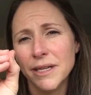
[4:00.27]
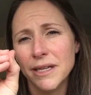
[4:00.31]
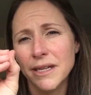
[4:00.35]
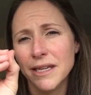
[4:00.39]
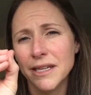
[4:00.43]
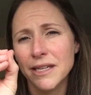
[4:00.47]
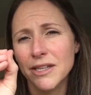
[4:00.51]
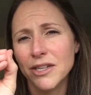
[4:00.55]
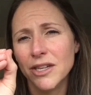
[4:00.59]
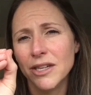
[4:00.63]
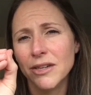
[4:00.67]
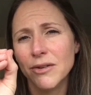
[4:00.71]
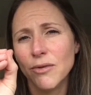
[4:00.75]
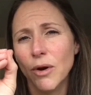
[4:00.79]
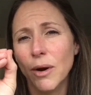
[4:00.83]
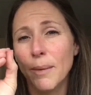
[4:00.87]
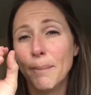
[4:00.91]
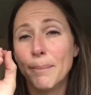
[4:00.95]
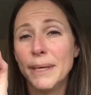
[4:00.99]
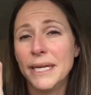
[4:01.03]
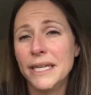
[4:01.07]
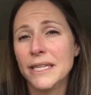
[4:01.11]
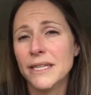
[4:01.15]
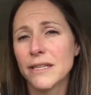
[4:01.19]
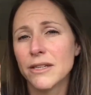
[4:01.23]
position or
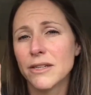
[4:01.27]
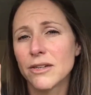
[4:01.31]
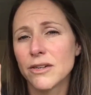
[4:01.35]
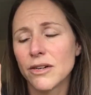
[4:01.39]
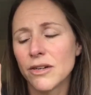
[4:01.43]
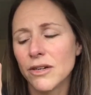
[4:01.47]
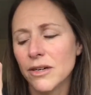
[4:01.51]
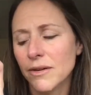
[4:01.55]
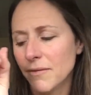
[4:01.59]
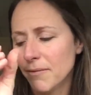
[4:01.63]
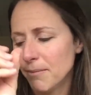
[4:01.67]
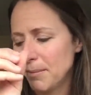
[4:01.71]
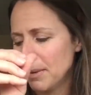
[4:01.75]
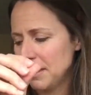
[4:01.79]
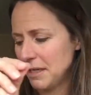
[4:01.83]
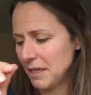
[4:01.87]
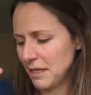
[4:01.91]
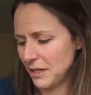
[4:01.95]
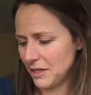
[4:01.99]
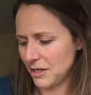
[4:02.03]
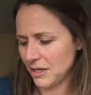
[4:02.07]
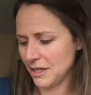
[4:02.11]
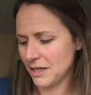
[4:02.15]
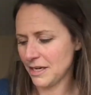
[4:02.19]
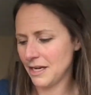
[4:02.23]
a pincer
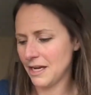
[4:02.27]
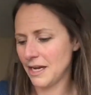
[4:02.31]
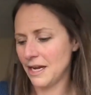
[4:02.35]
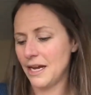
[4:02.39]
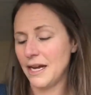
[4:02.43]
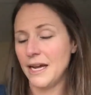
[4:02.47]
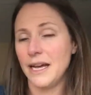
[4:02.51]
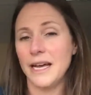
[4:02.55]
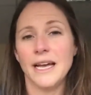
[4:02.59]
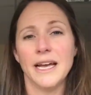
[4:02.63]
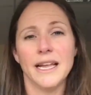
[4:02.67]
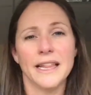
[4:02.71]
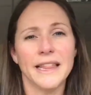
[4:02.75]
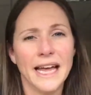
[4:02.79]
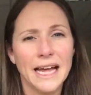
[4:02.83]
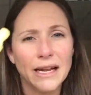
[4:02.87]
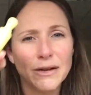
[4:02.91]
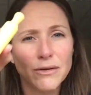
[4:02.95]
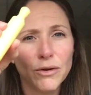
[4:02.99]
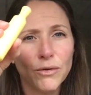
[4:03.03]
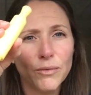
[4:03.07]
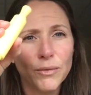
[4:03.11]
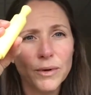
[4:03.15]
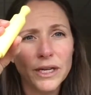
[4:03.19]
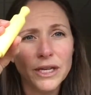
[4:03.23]
position.
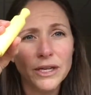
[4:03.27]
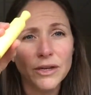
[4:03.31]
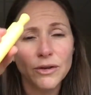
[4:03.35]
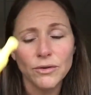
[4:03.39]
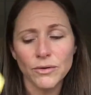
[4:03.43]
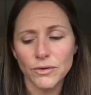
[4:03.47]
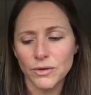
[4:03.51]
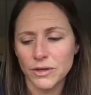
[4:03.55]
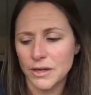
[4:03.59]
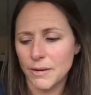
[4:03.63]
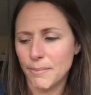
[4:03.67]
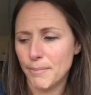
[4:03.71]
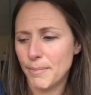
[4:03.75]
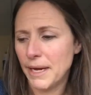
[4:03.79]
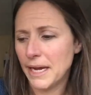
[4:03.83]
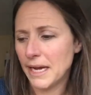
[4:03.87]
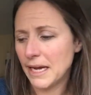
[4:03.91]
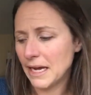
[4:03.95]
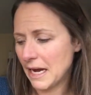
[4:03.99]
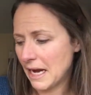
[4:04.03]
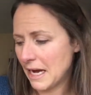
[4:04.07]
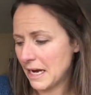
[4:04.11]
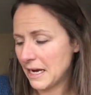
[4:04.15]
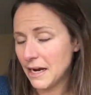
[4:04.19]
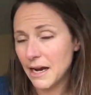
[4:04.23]
That's what we use to
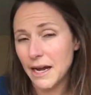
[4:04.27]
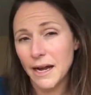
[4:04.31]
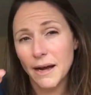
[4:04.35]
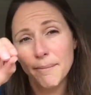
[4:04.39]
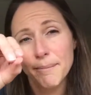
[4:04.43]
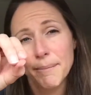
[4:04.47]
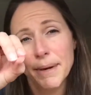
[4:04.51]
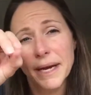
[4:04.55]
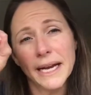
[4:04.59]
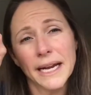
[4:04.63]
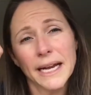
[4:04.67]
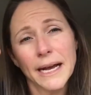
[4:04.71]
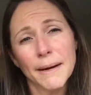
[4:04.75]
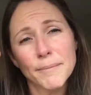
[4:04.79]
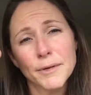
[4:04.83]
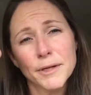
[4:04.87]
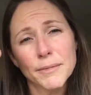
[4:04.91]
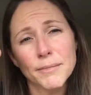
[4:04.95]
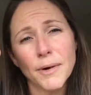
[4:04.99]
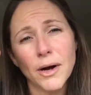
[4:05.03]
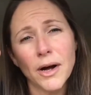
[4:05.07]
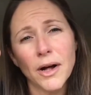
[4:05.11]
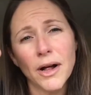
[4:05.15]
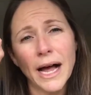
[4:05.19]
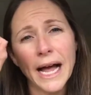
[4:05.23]
pick up
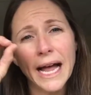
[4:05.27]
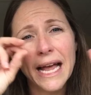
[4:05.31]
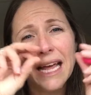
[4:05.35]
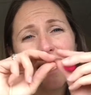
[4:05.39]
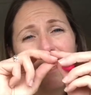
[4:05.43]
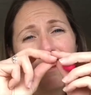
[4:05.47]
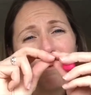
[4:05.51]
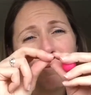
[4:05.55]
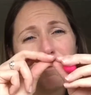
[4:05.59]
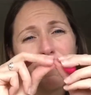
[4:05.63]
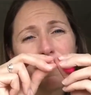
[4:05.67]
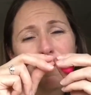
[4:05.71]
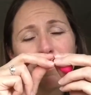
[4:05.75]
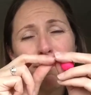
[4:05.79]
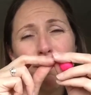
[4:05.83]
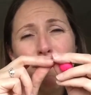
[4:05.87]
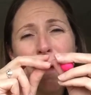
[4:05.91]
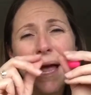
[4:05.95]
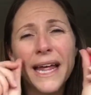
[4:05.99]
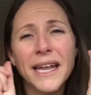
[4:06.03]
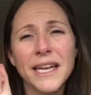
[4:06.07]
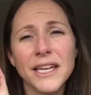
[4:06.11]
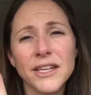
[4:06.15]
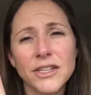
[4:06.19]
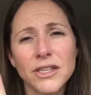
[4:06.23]
small items,
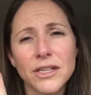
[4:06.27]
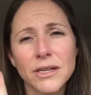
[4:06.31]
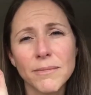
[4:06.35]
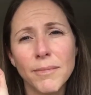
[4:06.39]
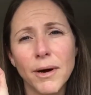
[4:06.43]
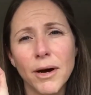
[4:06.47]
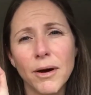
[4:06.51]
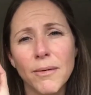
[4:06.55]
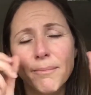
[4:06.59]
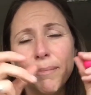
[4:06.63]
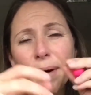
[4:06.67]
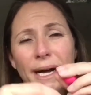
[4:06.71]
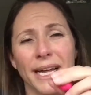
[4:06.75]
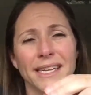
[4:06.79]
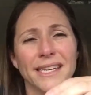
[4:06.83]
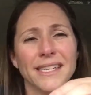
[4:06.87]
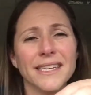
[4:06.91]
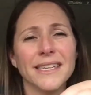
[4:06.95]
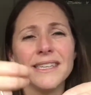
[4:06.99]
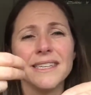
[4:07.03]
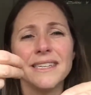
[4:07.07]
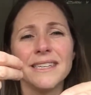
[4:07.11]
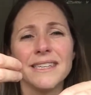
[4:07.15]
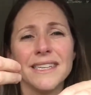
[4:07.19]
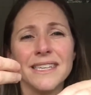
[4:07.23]
manage small
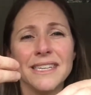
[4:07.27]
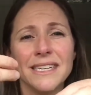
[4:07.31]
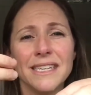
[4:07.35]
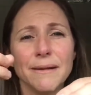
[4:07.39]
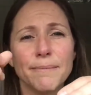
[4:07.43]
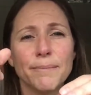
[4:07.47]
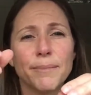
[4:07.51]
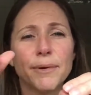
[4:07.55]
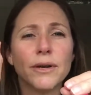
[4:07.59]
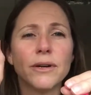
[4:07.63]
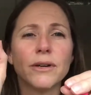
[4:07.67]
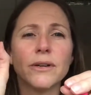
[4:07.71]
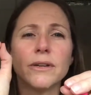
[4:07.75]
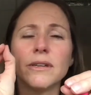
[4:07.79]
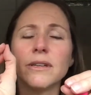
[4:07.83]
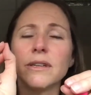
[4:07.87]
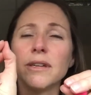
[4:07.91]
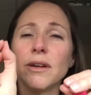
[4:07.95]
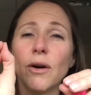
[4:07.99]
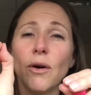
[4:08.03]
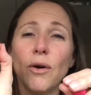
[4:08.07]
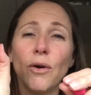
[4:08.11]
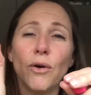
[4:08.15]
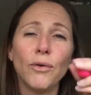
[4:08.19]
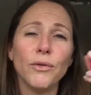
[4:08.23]
buttons, zippers,
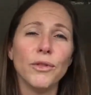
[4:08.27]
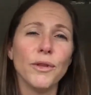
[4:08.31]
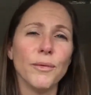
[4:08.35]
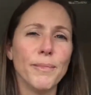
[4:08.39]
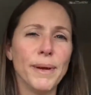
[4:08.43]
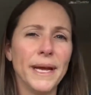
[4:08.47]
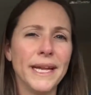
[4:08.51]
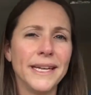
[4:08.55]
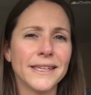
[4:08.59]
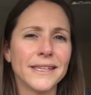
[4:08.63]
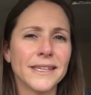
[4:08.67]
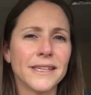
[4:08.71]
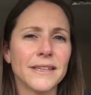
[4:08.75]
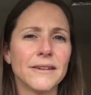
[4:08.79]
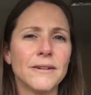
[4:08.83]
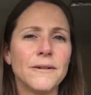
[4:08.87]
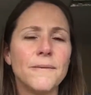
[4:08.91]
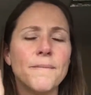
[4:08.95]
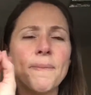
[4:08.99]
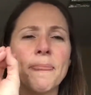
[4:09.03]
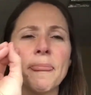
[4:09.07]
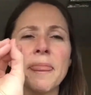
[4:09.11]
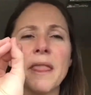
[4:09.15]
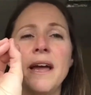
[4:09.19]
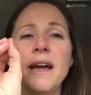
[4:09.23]
hold the
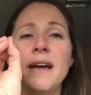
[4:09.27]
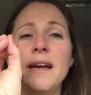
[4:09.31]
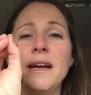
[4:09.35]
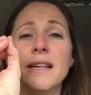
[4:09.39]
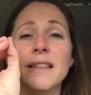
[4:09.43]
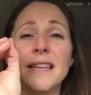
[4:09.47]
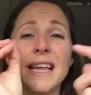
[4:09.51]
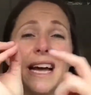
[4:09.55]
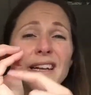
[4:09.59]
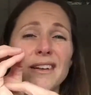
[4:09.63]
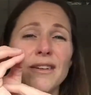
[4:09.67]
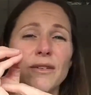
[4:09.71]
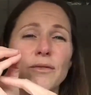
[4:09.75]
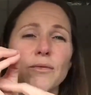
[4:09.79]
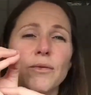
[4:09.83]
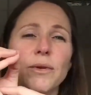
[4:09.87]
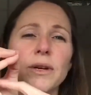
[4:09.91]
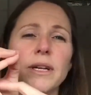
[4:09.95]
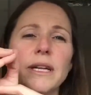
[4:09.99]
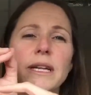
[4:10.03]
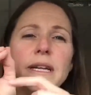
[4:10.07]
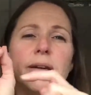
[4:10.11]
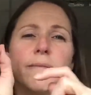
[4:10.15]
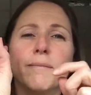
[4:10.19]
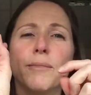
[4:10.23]
pencil. That's a
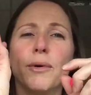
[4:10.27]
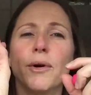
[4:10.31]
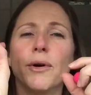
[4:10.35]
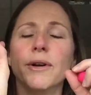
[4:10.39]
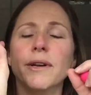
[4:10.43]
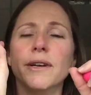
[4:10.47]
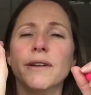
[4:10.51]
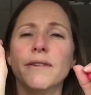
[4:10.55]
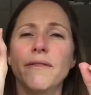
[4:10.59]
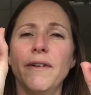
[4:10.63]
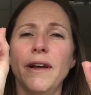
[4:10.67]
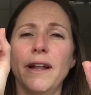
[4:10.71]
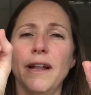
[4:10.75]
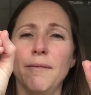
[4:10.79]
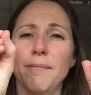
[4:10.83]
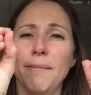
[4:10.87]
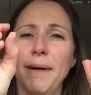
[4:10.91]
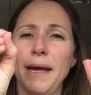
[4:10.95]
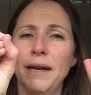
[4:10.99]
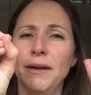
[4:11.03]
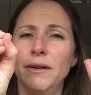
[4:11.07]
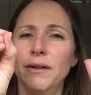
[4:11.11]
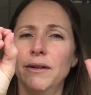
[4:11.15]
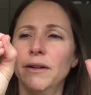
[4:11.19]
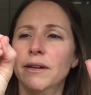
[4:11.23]
really important
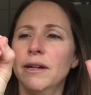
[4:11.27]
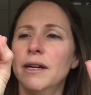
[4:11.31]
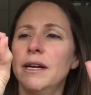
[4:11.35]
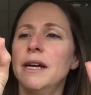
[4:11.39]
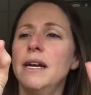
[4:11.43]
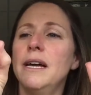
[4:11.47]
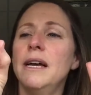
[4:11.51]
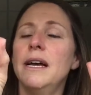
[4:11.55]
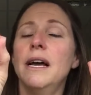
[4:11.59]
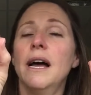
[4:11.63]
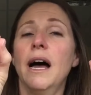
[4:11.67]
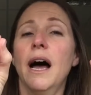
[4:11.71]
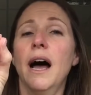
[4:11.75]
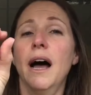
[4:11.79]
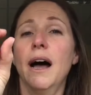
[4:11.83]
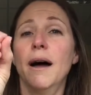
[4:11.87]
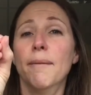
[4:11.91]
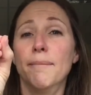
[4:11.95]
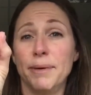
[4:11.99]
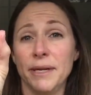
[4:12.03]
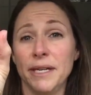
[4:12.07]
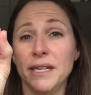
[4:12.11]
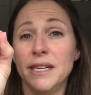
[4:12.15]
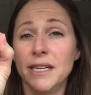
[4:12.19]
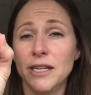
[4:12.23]
developmental
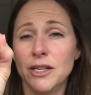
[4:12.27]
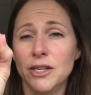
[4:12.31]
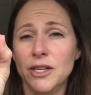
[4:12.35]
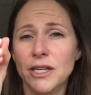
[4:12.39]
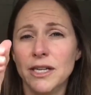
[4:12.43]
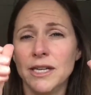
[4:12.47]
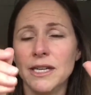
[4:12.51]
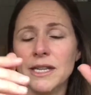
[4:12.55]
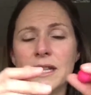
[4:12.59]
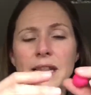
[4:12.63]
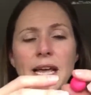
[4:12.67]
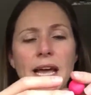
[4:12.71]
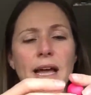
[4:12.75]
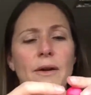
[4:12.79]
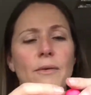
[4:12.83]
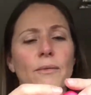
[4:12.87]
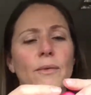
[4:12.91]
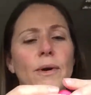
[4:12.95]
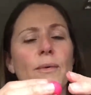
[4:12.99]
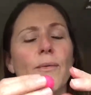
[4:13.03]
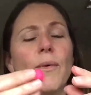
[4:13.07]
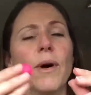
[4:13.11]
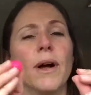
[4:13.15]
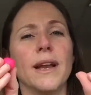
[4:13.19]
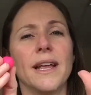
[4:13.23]
position that
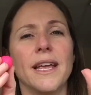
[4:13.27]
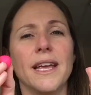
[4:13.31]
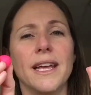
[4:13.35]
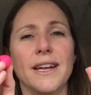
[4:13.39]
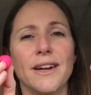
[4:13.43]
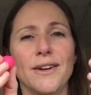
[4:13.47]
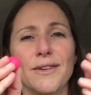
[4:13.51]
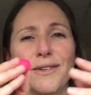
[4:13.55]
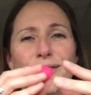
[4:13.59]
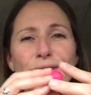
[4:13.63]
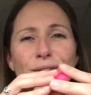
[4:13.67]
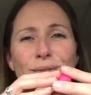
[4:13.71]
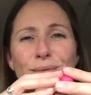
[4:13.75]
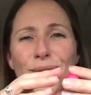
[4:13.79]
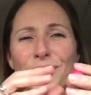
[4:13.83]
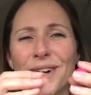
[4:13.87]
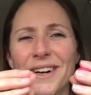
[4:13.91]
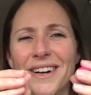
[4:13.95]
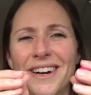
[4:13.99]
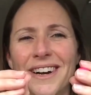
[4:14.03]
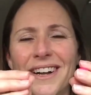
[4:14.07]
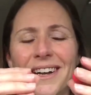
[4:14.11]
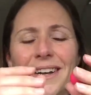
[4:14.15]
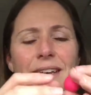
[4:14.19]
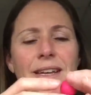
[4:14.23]
we want kiddos to
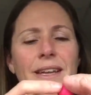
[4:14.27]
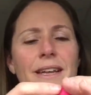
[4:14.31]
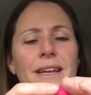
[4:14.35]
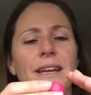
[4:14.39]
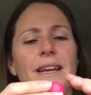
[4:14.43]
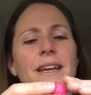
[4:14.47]
work on.